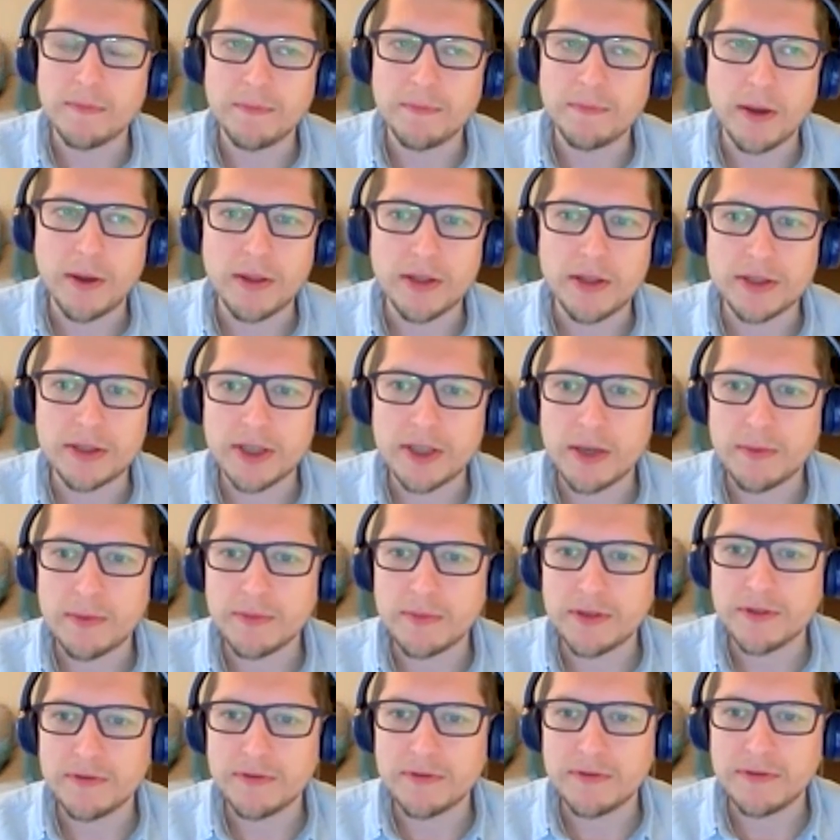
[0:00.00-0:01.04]
both in
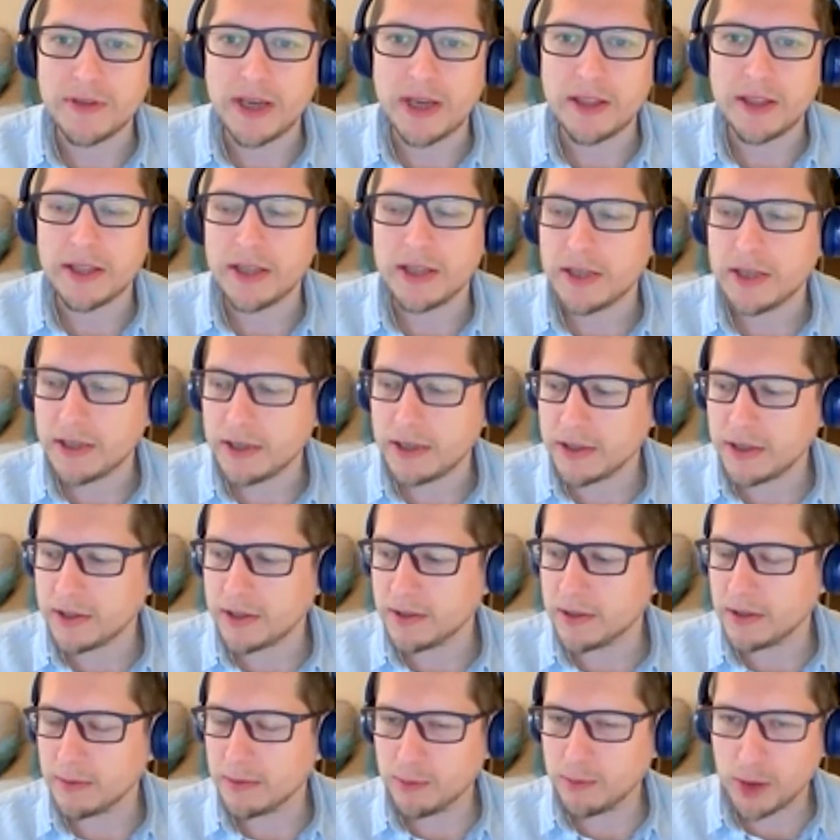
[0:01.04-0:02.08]
terms of
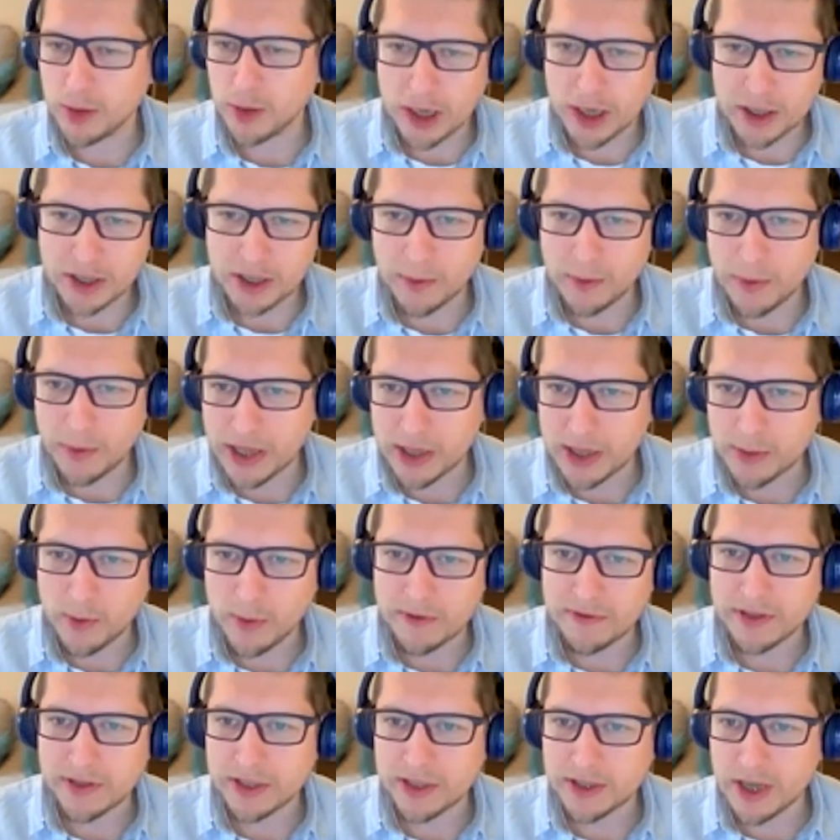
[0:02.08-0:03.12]
the product I wanted to
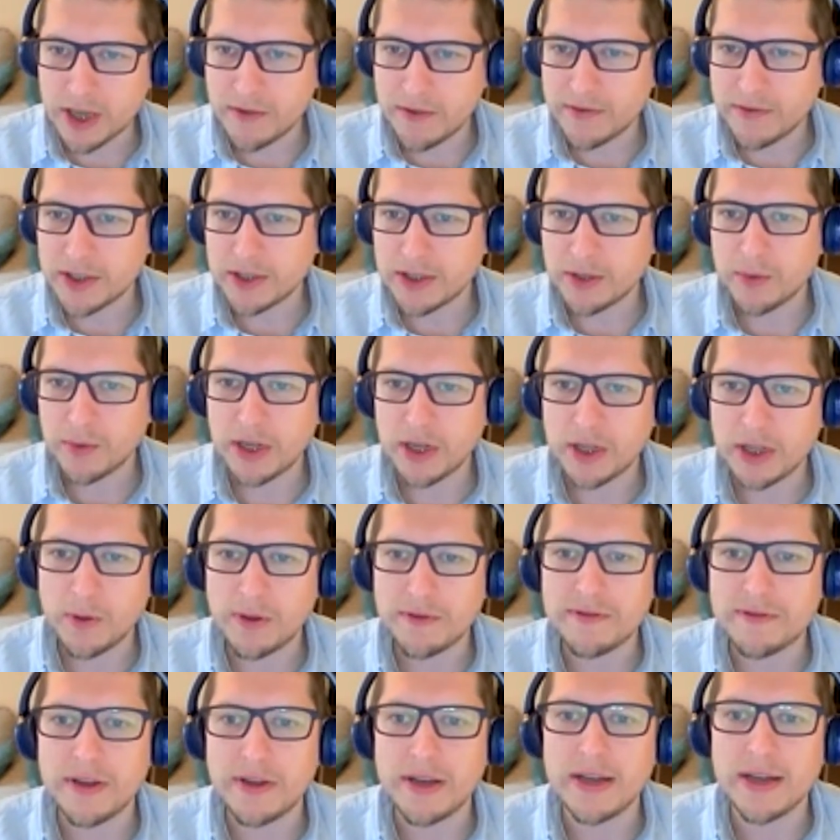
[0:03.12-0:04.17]
offer, the services I wanted to
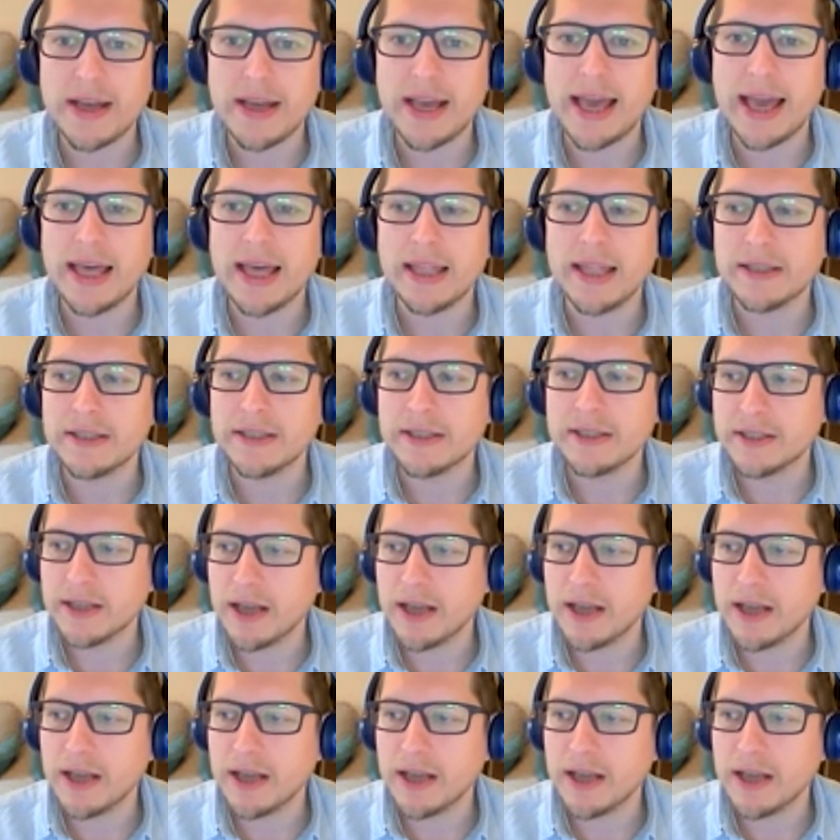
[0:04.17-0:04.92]
offer, and